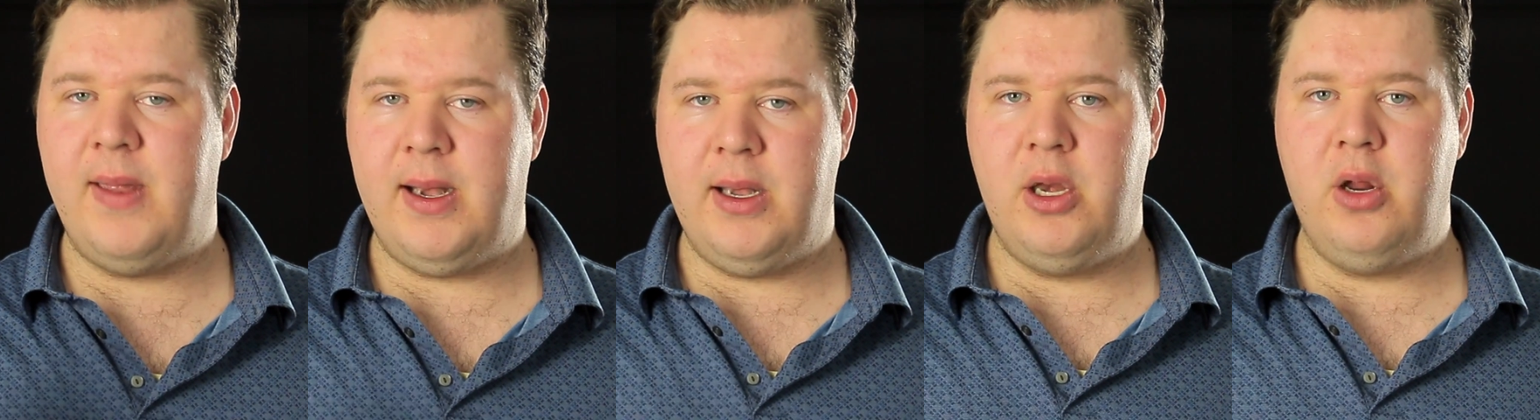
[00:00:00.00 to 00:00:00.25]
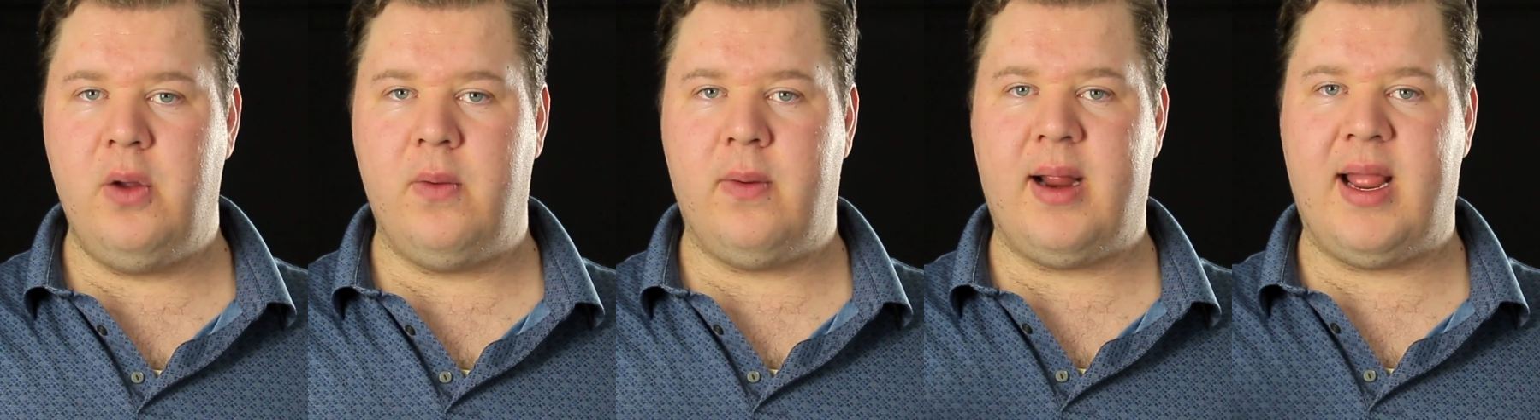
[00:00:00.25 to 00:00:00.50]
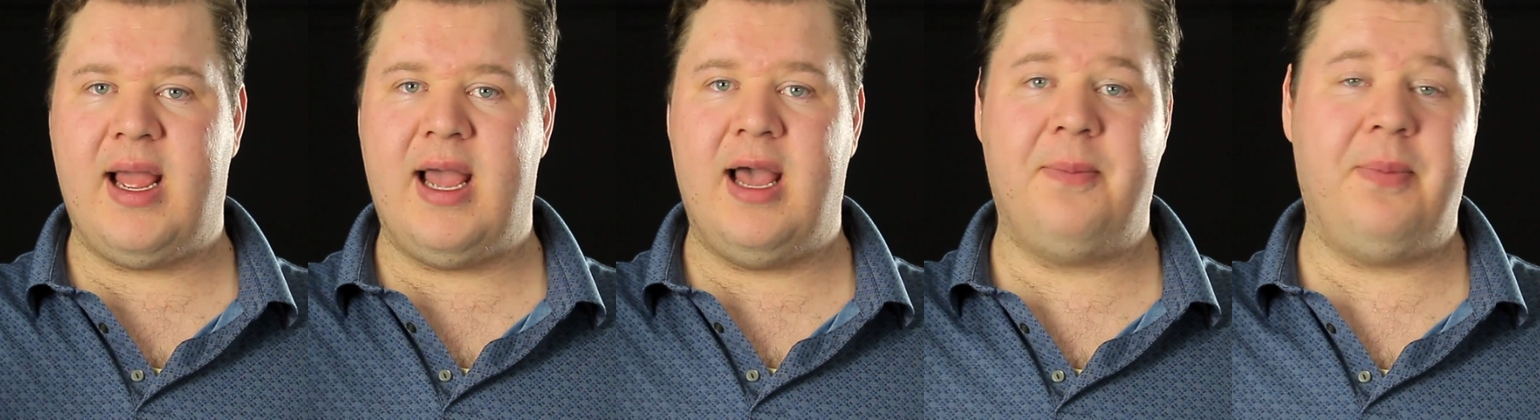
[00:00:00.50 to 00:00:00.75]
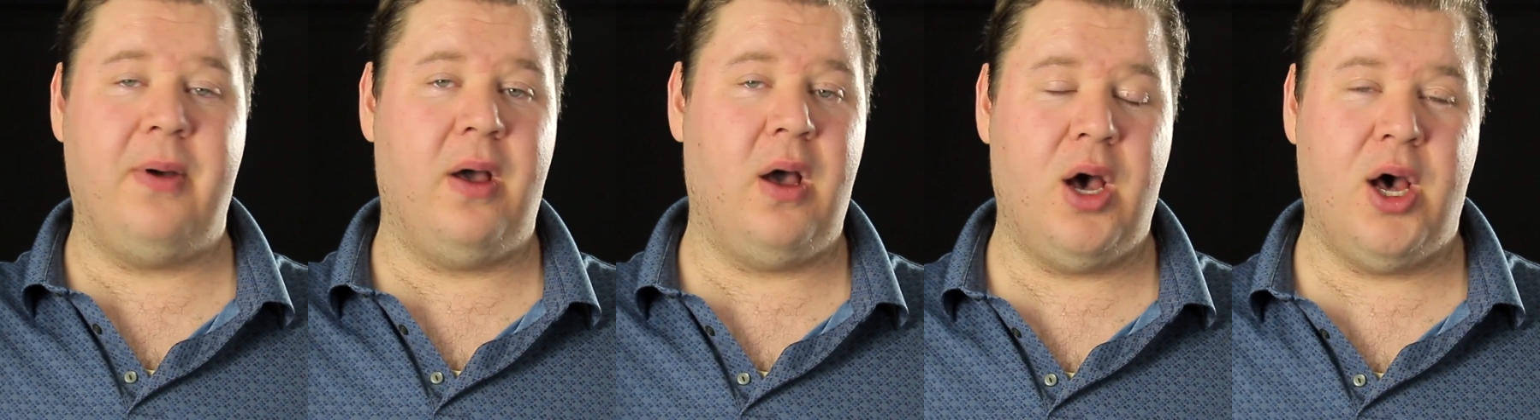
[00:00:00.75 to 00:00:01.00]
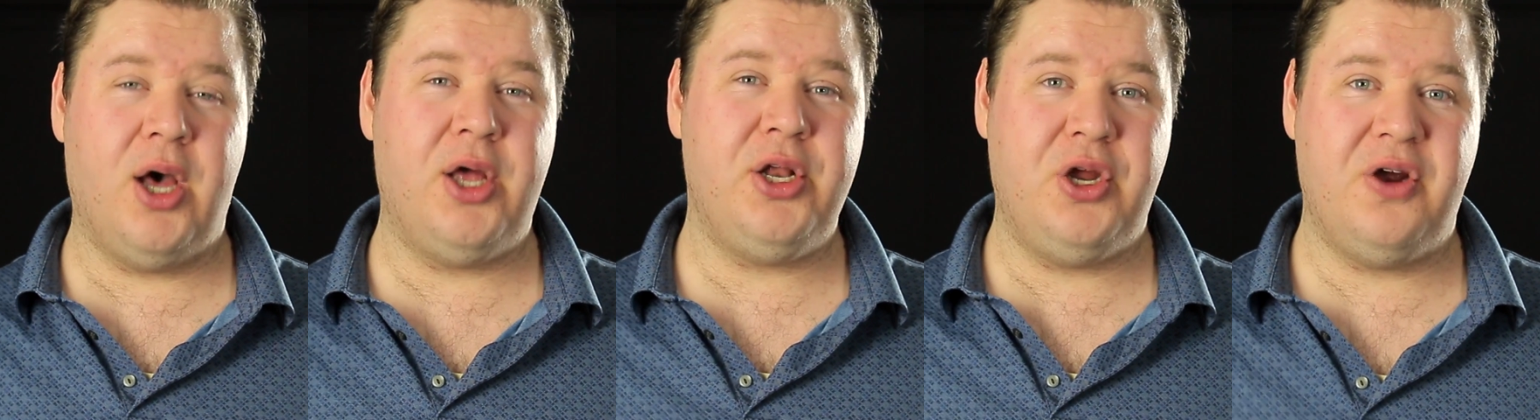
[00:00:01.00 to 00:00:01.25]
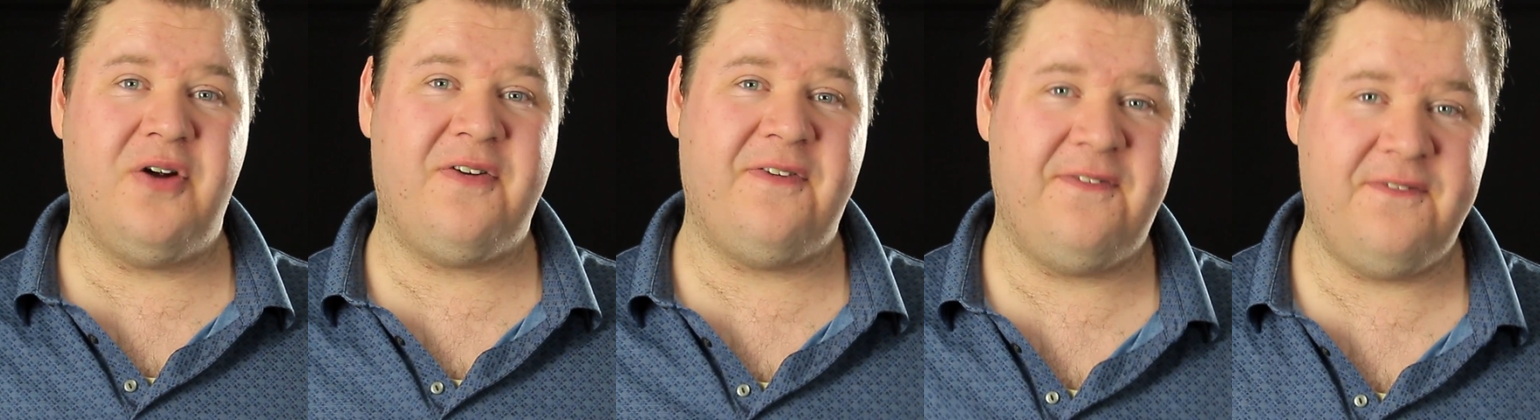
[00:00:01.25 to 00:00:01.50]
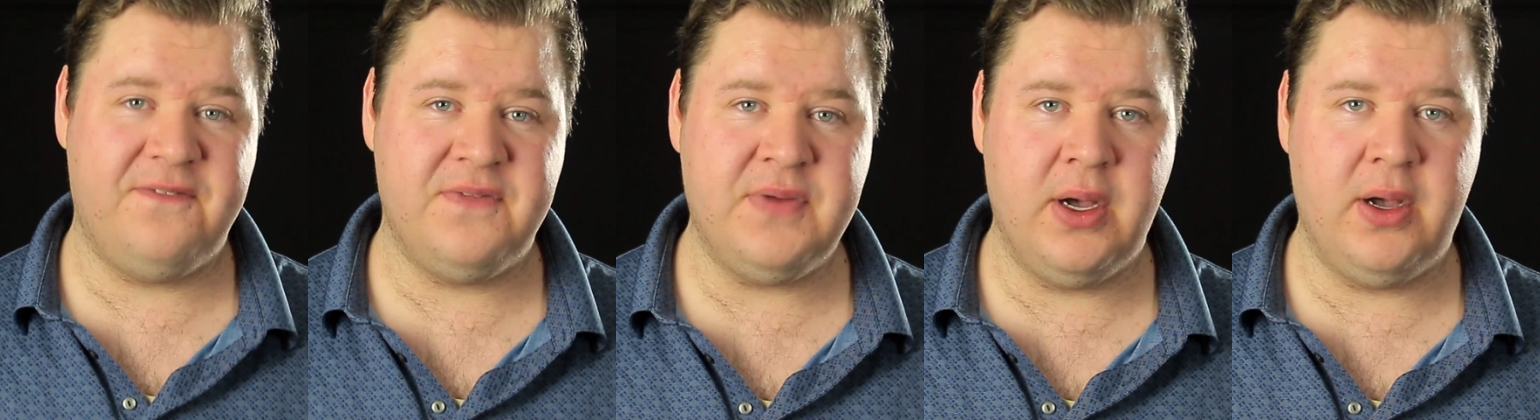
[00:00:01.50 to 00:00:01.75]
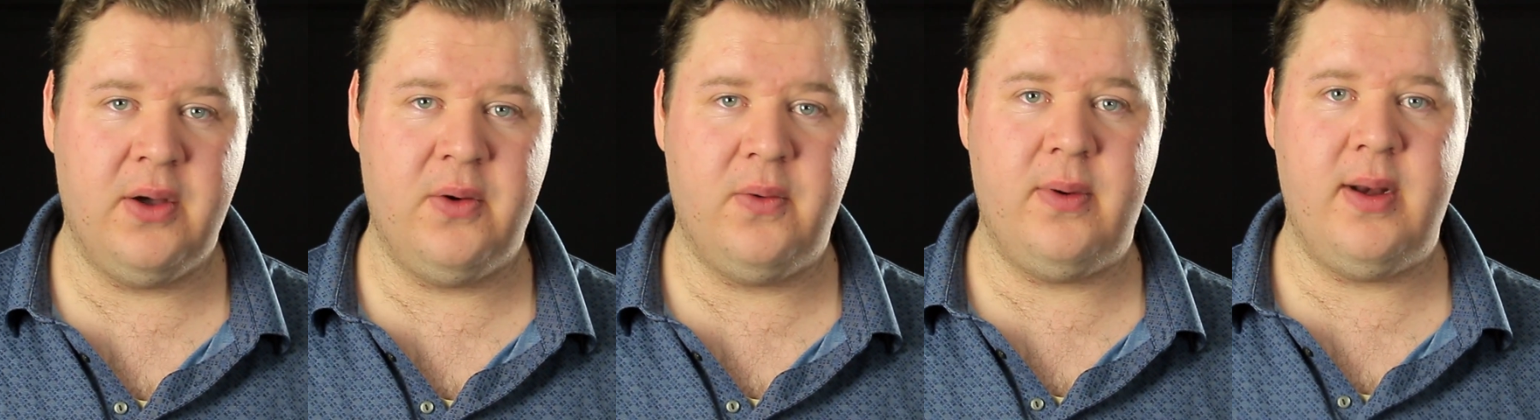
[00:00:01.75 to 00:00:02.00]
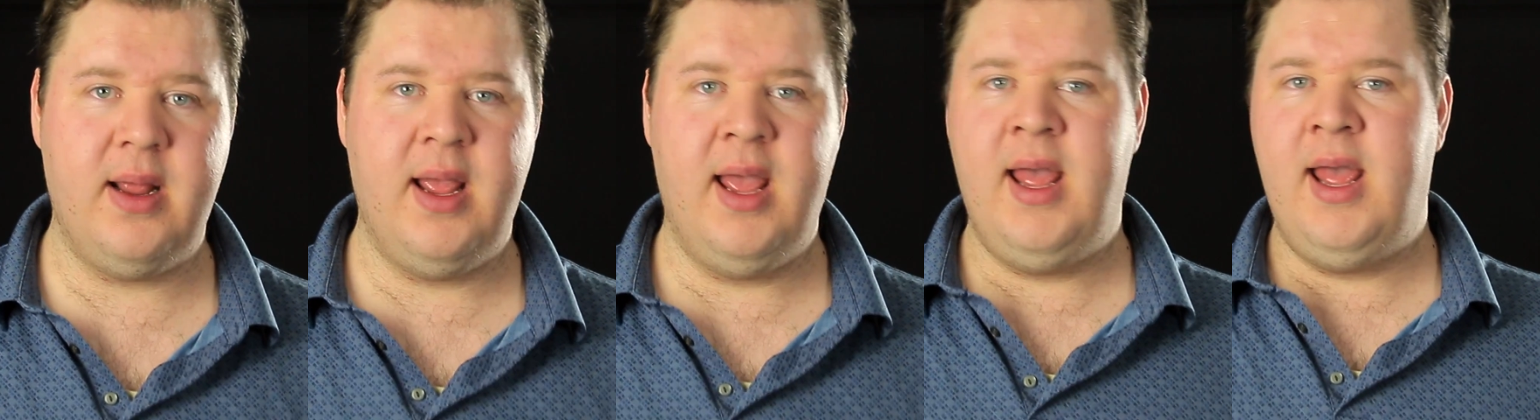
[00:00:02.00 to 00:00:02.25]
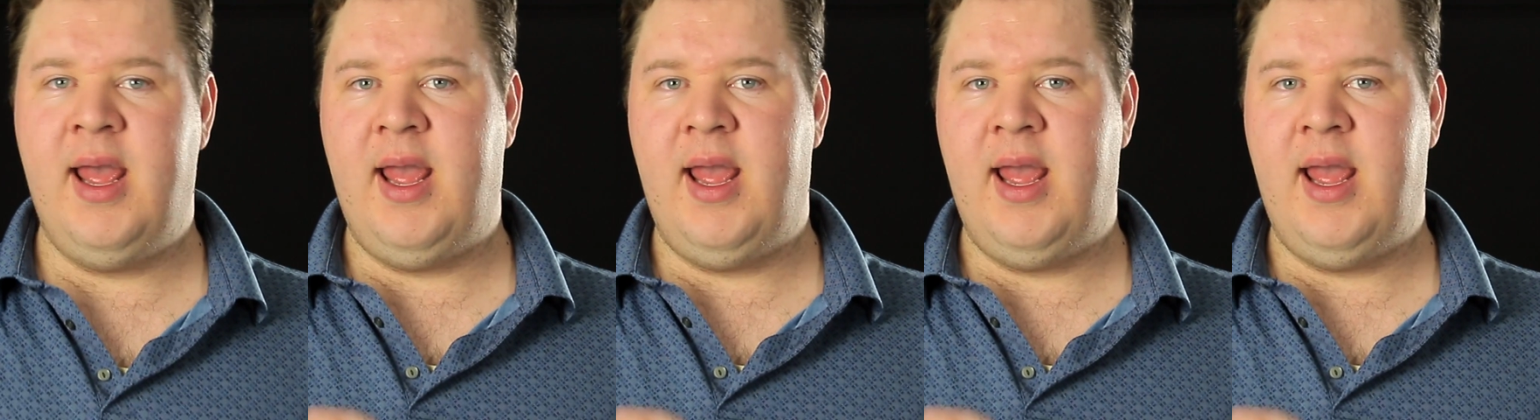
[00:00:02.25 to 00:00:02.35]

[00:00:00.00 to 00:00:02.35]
the Neewer app on your phone